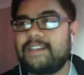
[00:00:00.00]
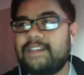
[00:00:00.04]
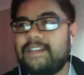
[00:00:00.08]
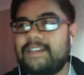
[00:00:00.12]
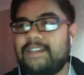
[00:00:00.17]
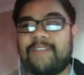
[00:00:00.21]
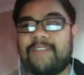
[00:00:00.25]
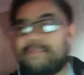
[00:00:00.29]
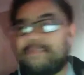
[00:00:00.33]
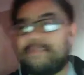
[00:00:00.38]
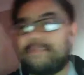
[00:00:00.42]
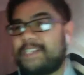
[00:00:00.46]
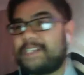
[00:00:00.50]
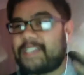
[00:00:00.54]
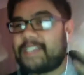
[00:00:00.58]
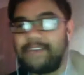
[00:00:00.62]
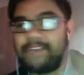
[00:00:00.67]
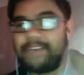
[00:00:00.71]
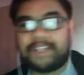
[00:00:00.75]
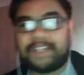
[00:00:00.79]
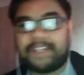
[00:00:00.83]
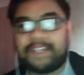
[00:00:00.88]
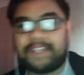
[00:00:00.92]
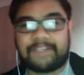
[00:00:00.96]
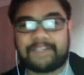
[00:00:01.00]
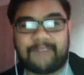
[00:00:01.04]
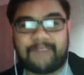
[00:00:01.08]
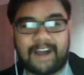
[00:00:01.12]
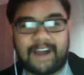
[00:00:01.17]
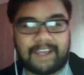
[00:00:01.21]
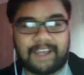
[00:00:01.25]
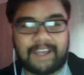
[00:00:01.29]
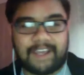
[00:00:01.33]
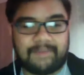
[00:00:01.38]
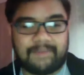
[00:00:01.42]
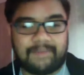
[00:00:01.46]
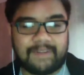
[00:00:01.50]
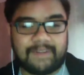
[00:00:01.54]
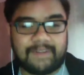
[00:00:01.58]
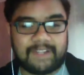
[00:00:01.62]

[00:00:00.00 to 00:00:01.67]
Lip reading: They have that mysterious vibe.